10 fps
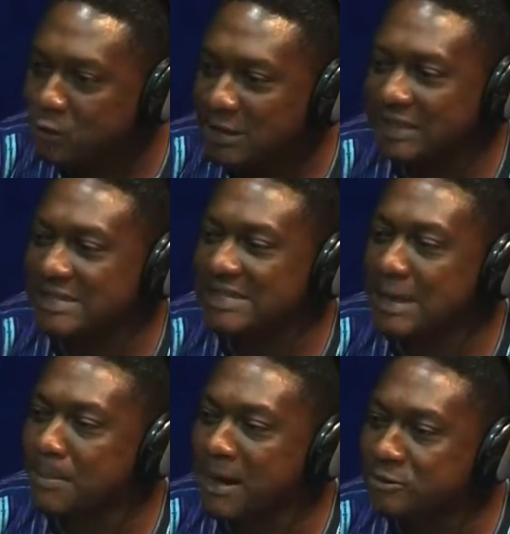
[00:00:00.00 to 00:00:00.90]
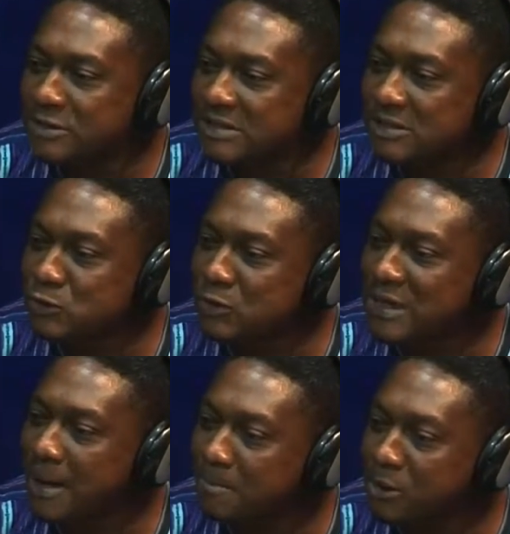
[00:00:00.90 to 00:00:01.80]
that is amounting to
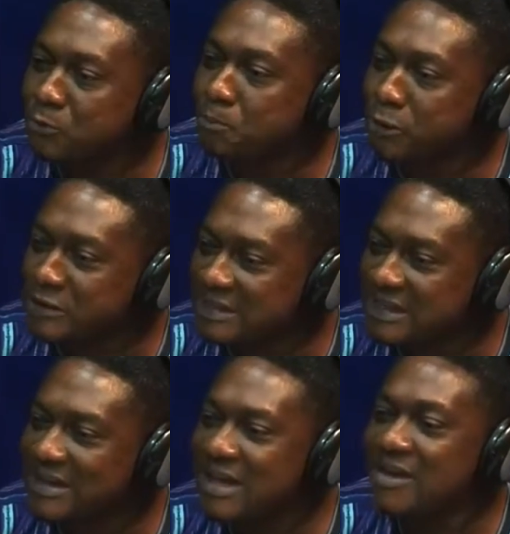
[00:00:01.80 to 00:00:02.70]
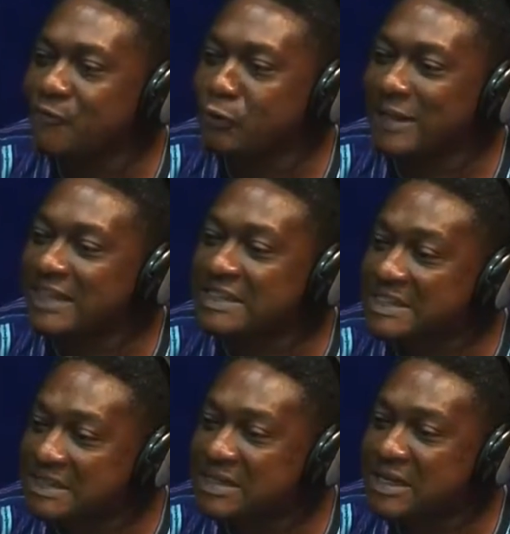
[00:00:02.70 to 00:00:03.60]
the amount budgeted for
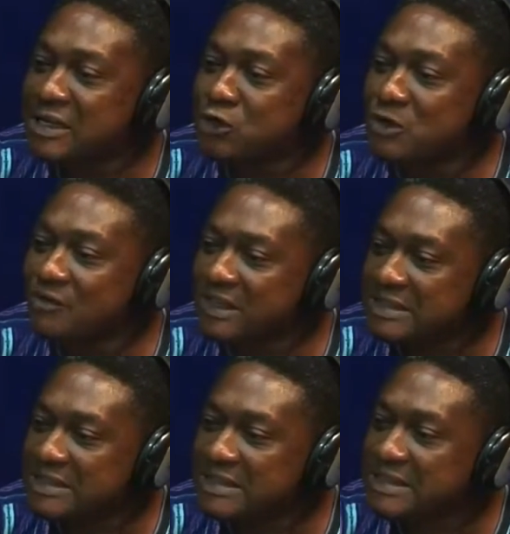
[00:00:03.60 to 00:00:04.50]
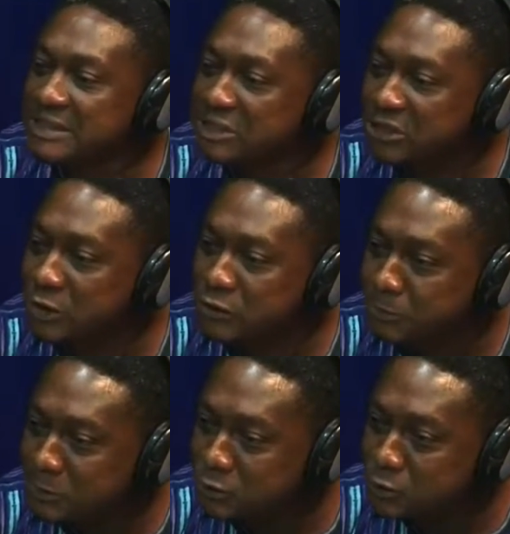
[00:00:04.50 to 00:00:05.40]
13 university teaching
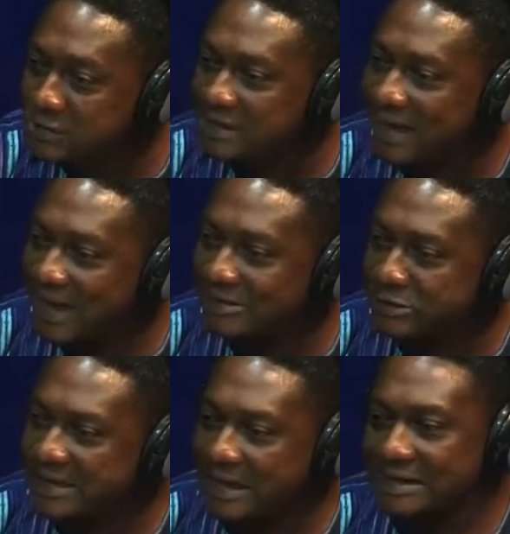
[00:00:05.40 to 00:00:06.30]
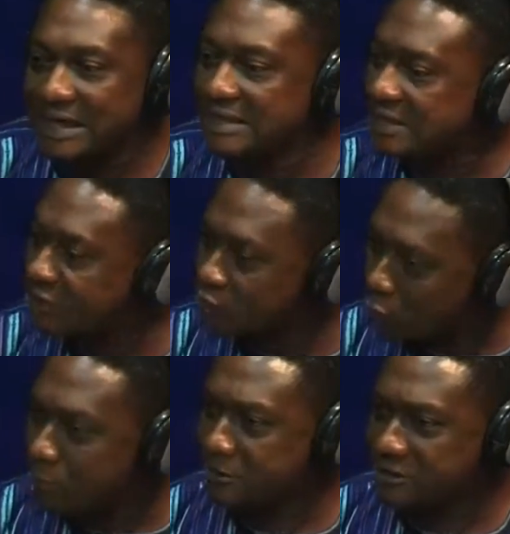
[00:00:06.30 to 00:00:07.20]
hospitals in Nigeria, that is
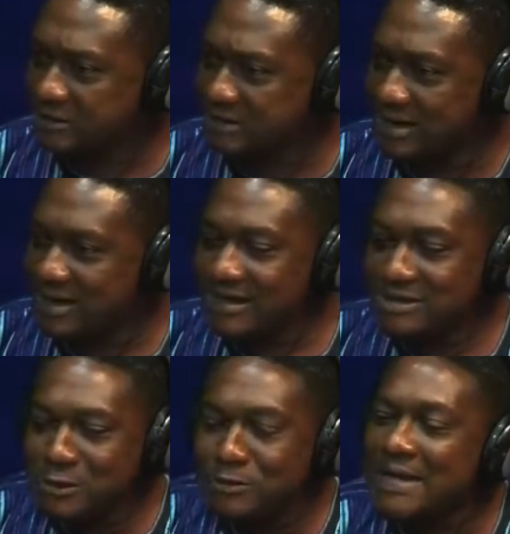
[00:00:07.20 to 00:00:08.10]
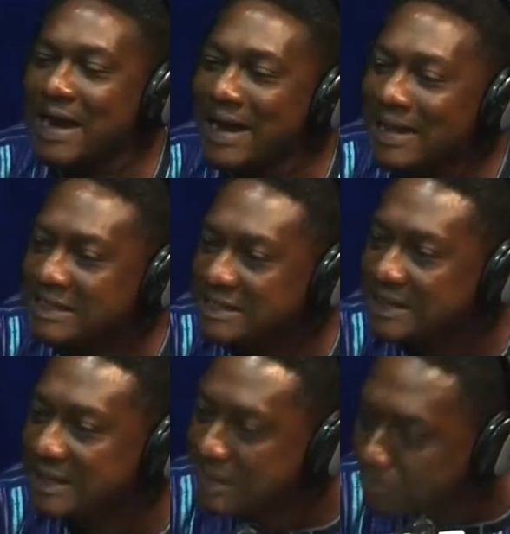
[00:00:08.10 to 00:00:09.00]
rubbish. So there are
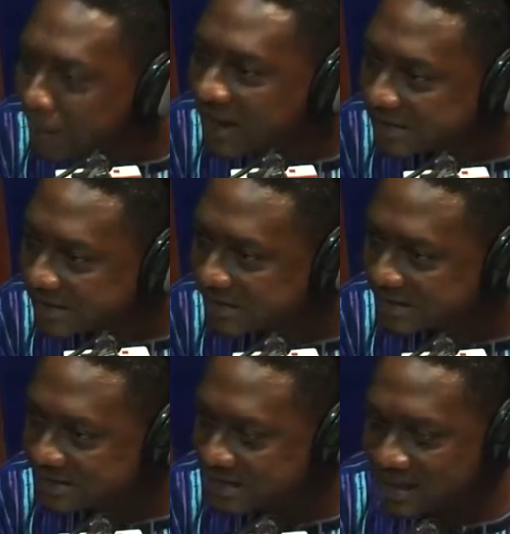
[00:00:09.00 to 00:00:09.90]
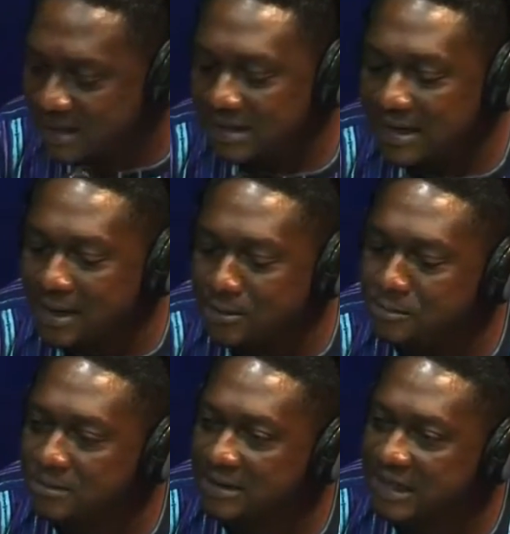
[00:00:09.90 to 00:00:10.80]
discrepancies.
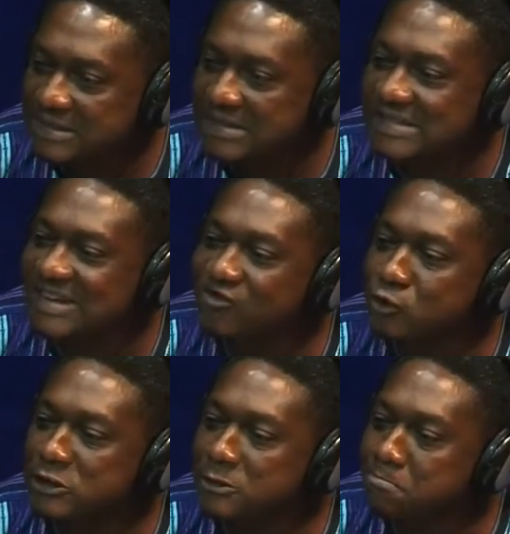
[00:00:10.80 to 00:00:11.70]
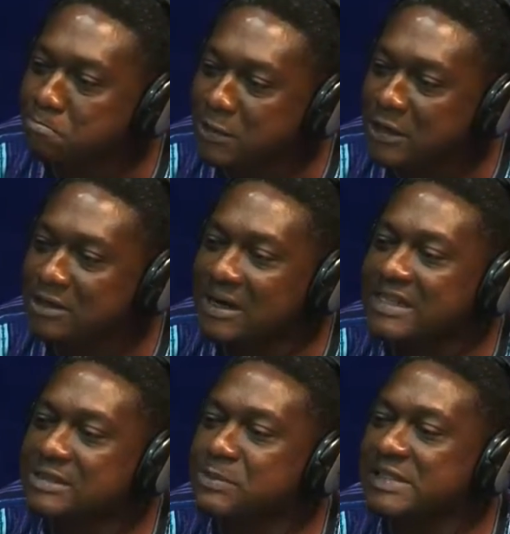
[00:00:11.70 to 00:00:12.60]
Now that 17 billion
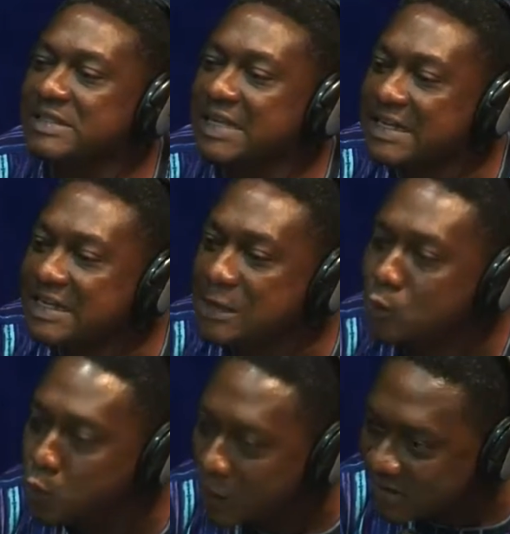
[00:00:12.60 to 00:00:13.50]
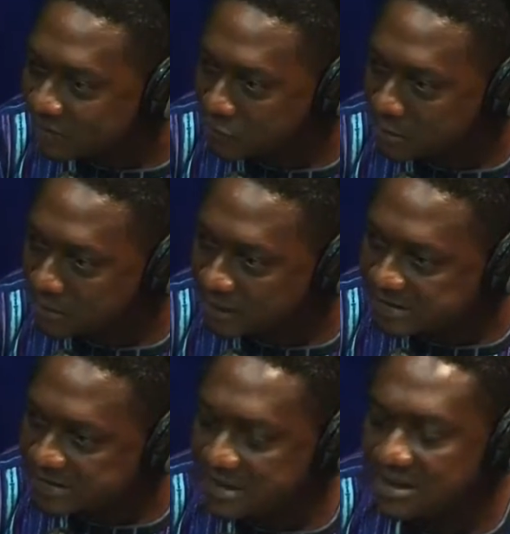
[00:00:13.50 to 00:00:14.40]
has been taken away from
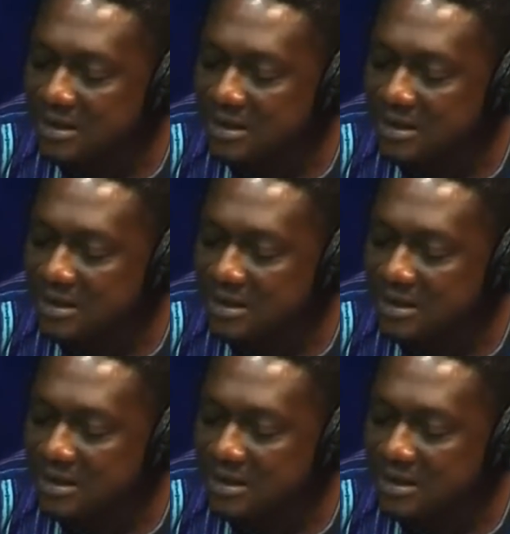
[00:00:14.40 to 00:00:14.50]
it,